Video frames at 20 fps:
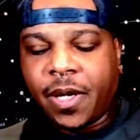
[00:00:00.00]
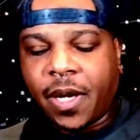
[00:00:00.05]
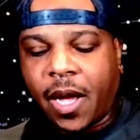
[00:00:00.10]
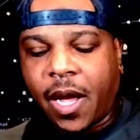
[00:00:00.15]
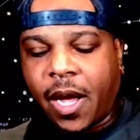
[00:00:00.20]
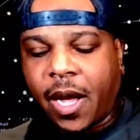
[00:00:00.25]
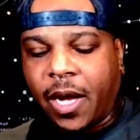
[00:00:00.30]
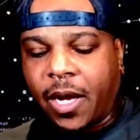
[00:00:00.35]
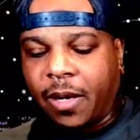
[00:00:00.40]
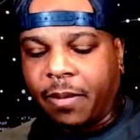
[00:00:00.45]

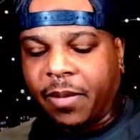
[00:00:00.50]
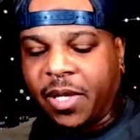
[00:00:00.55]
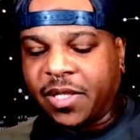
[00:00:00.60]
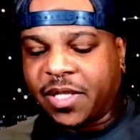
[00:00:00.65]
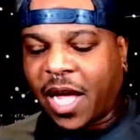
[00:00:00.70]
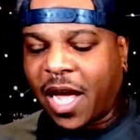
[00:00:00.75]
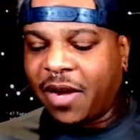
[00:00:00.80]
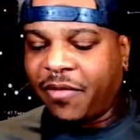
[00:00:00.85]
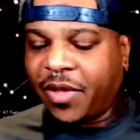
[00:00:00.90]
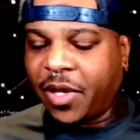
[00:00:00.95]

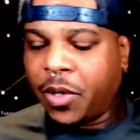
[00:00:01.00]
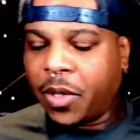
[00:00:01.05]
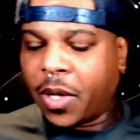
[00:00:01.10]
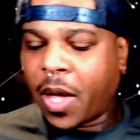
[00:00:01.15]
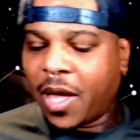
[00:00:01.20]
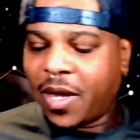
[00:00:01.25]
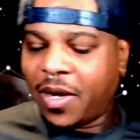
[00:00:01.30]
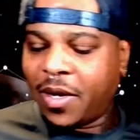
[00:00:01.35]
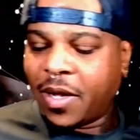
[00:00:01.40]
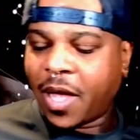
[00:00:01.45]
He's kind
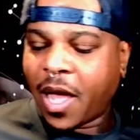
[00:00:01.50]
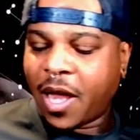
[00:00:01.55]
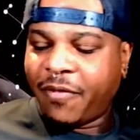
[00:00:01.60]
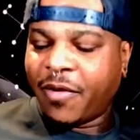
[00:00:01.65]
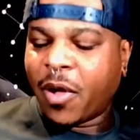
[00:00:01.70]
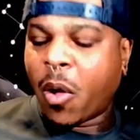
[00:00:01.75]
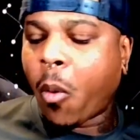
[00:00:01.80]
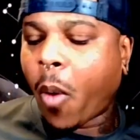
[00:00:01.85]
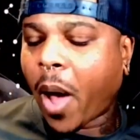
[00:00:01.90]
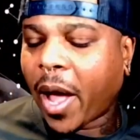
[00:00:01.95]

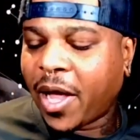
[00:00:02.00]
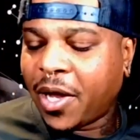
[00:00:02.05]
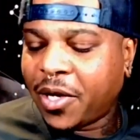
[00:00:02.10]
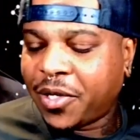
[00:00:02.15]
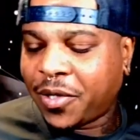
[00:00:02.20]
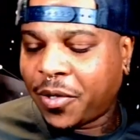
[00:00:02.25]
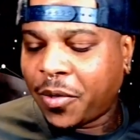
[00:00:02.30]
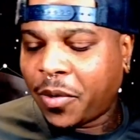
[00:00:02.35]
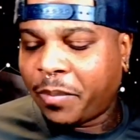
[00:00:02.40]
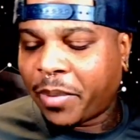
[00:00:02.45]
of a
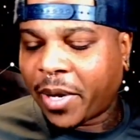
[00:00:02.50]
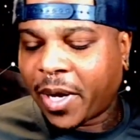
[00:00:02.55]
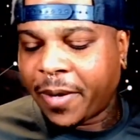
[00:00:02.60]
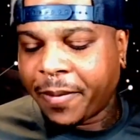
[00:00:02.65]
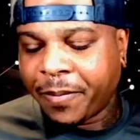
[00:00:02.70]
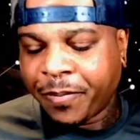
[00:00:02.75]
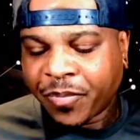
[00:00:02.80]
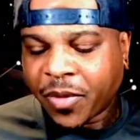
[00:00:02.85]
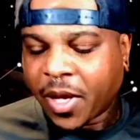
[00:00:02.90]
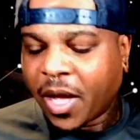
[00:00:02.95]
quiet dude,
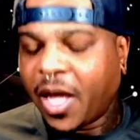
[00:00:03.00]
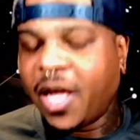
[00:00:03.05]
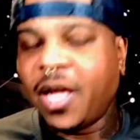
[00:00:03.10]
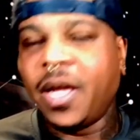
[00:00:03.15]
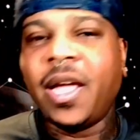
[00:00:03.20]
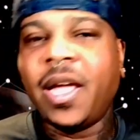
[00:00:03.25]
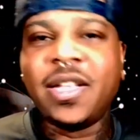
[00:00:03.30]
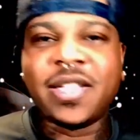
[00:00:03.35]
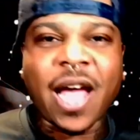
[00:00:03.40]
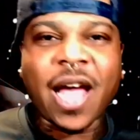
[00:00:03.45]
but
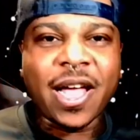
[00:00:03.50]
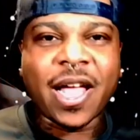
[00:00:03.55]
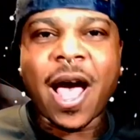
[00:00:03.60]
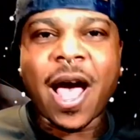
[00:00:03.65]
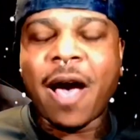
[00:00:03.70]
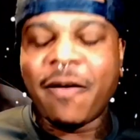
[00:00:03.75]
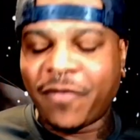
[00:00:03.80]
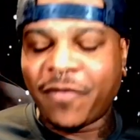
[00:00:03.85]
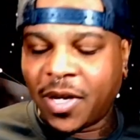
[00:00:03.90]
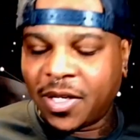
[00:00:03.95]
he's got
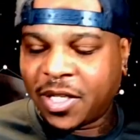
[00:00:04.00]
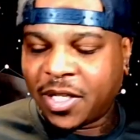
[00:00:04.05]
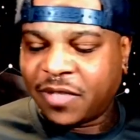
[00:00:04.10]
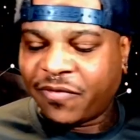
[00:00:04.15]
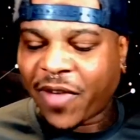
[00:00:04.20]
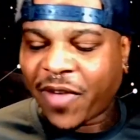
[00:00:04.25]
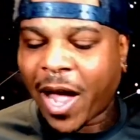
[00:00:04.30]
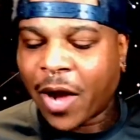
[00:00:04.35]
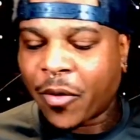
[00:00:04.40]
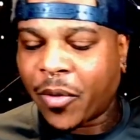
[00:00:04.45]
confidence.
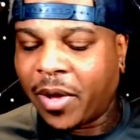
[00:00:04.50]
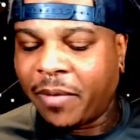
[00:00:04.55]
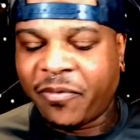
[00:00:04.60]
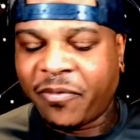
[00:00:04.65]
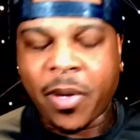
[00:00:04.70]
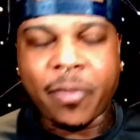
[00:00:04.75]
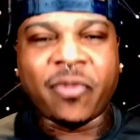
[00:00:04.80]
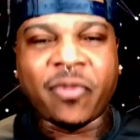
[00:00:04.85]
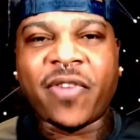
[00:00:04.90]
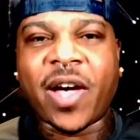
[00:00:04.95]
He's fiery.
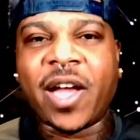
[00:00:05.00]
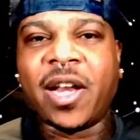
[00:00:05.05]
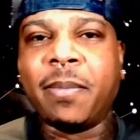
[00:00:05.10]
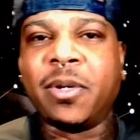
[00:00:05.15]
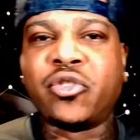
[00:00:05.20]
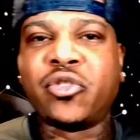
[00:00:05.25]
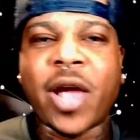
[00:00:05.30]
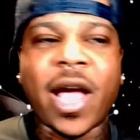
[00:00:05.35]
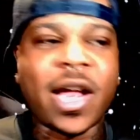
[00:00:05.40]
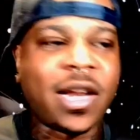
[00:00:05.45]
People find him
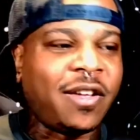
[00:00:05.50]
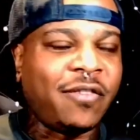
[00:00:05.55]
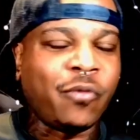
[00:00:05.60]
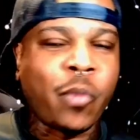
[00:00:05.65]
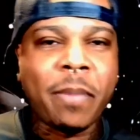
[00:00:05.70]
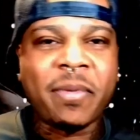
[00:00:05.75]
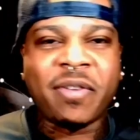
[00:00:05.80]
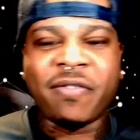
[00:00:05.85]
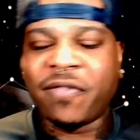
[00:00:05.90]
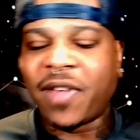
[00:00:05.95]
attractive.
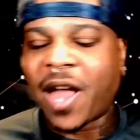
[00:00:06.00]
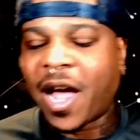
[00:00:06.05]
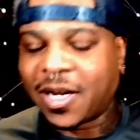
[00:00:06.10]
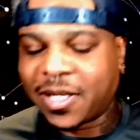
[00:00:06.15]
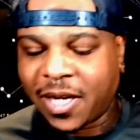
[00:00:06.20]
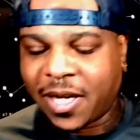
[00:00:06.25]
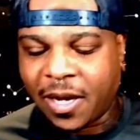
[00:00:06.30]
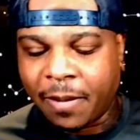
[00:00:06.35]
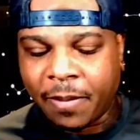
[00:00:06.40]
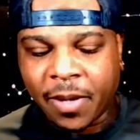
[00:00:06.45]
Women
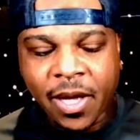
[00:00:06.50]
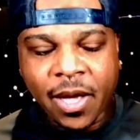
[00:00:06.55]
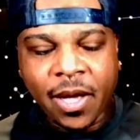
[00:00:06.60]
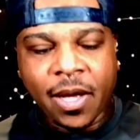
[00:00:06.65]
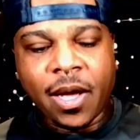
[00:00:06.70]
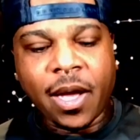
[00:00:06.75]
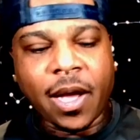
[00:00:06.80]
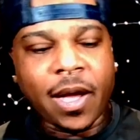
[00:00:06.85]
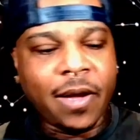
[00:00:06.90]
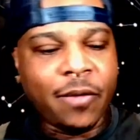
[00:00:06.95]
flock to him.
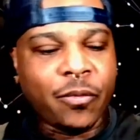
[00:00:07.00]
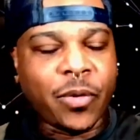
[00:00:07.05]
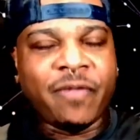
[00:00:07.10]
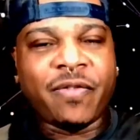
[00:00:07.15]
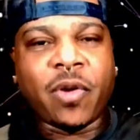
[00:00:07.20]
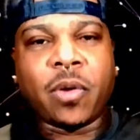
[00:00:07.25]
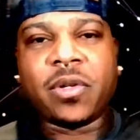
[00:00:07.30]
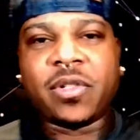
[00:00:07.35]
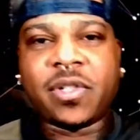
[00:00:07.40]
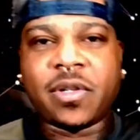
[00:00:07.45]

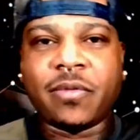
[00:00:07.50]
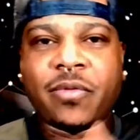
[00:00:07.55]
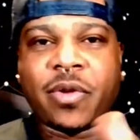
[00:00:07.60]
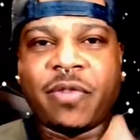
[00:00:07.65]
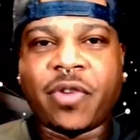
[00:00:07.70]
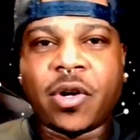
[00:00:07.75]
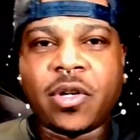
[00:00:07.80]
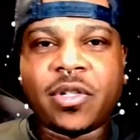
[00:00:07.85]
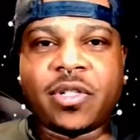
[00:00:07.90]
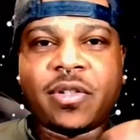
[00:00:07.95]

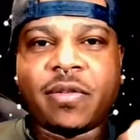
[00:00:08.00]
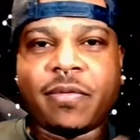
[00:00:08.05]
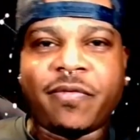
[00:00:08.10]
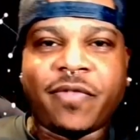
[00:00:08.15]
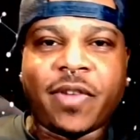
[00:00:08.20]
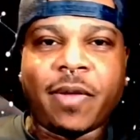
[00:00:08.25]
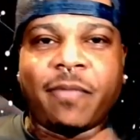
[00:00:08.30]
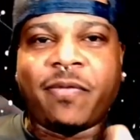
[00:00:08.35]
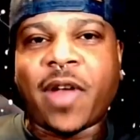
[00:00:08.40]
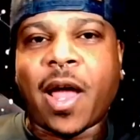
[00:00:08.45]
Reverse
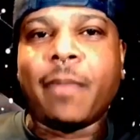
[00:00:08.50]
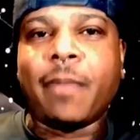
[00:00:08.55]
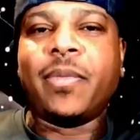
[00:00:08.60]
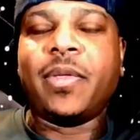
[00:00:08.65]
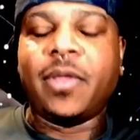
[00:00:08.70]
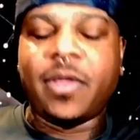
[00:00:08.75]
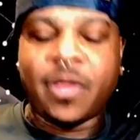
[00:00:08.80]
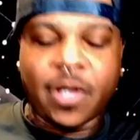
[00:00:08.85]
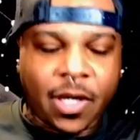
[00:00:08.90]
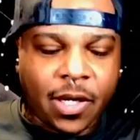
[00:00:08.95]
flip flop
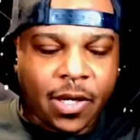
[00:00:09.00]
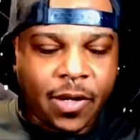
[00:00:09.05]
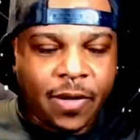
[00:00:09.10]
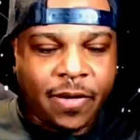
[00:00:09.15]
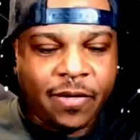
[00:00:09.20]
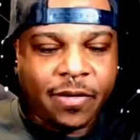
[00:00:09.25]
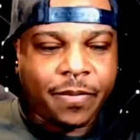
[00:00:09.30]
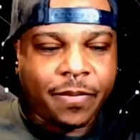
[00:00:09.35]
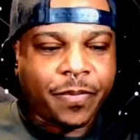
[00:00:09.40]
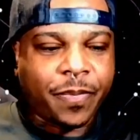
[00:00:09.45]

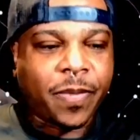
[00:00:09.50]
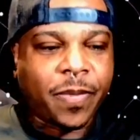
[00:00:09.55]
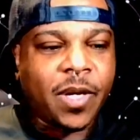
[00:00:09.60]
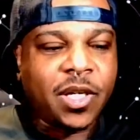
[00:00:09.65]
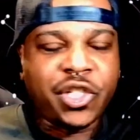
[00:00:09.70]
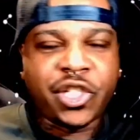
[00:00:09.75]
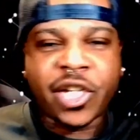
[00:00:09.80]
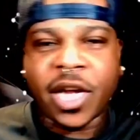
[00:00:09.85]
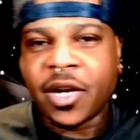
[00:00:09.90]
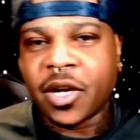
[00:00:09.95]
the
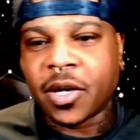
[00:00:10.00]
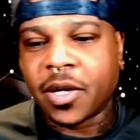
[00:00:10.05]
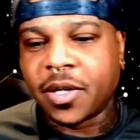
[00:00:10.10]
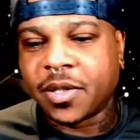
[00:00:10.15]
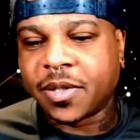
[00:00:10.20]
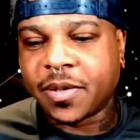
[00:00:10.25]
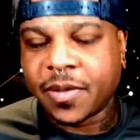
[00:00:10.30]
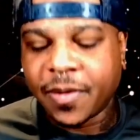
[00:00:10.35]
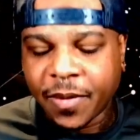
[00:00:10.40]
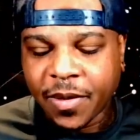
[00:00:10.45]

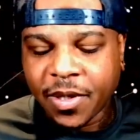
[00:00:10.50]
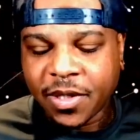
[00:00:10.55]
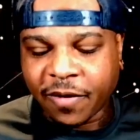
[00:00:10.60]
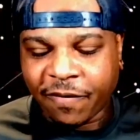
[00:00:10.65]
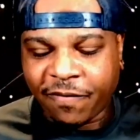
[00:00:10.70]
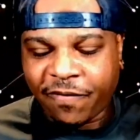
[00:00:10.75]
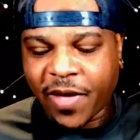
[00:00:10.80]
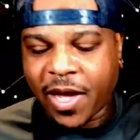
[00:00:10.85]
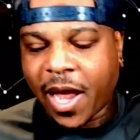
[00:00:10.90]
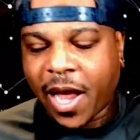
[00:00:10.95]
genders
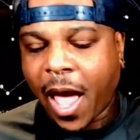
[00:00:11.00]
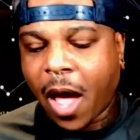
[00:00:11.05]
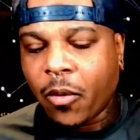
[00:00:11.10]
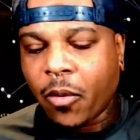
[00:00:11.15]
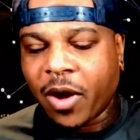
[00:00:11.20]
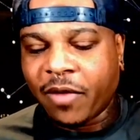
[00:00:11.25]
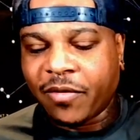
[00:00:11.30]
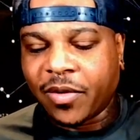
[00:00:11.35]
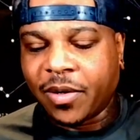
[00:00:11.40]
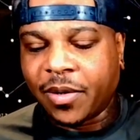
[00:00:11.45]
to fit
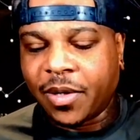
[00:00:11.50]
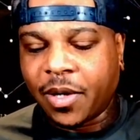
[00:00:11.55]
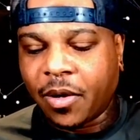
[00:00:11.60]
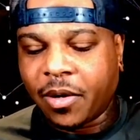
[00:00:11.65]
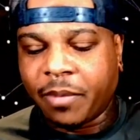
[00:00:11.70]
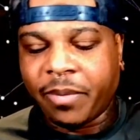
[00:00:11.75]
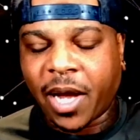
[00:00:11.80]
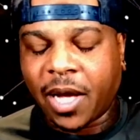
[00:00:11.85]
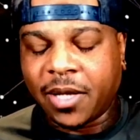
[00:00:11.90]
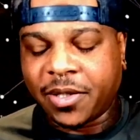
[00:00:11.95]
however it
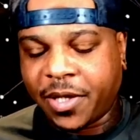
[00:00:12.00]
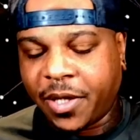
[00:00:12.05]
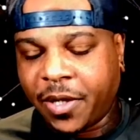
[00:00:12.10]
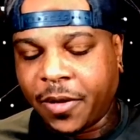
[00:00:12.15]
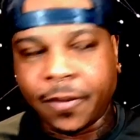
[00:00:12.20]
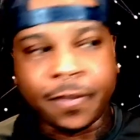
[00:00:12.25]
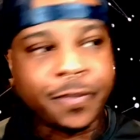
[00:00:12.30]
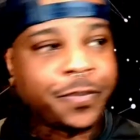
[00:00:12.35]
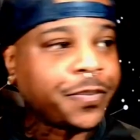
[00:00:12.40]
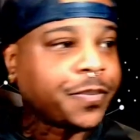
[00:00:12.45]
applies to
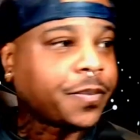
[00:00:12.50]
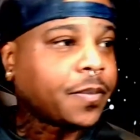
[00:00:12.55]
you.